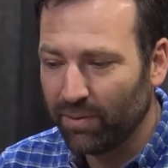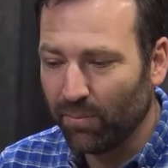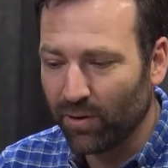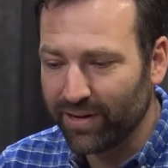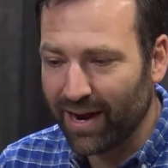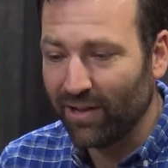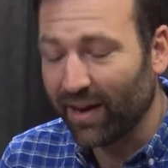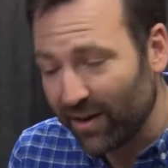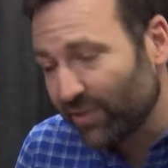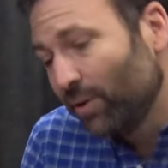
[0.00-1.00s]
build more
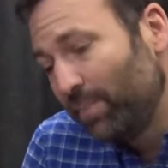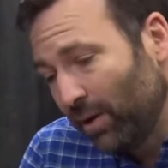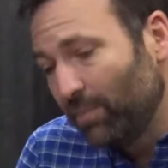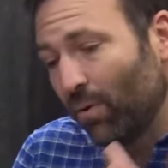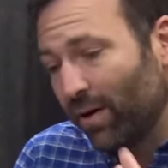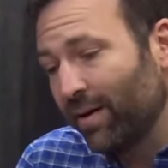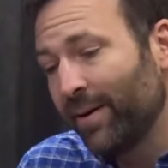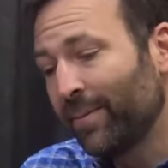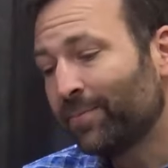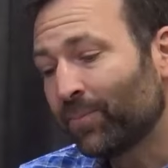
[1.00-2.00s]
dialogue and also build
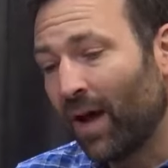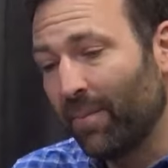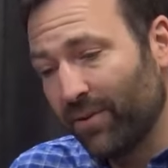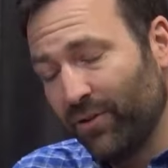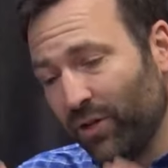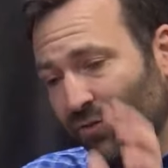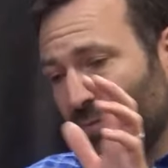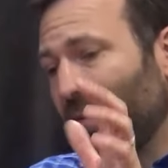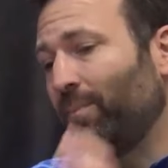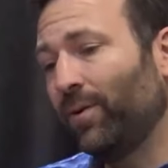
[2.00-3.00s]
more opportunities
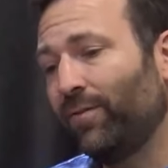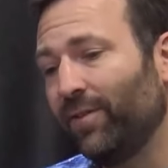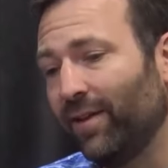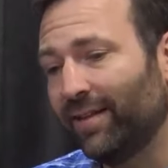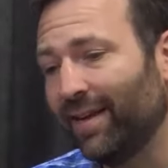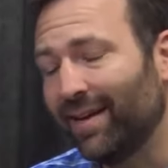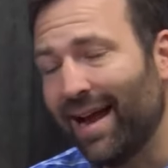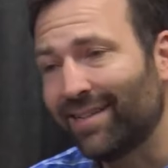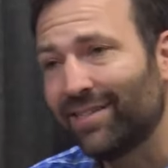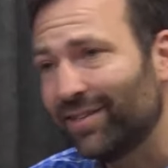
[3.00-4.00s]
for people to feel like they
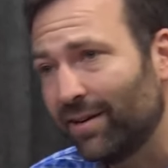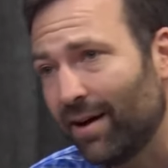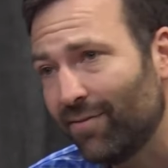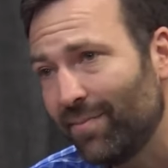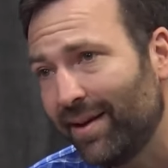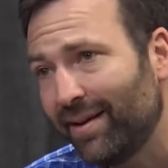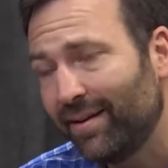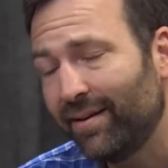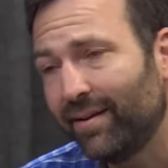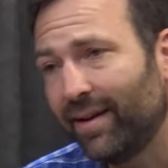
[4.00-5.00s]
can access their government
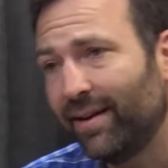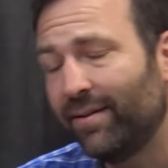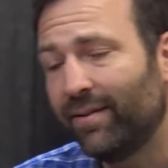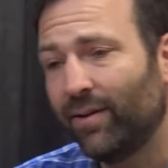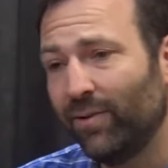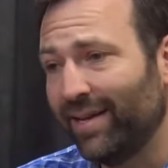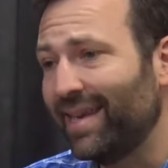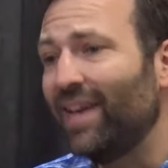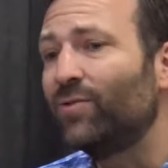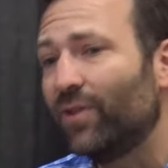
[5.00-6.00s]
and, and, and really
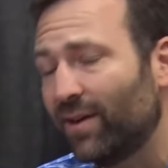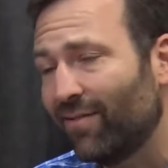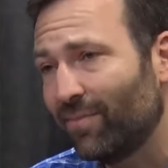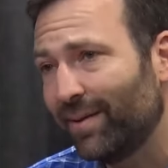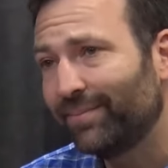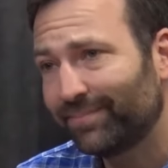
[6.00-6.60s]
engage with their government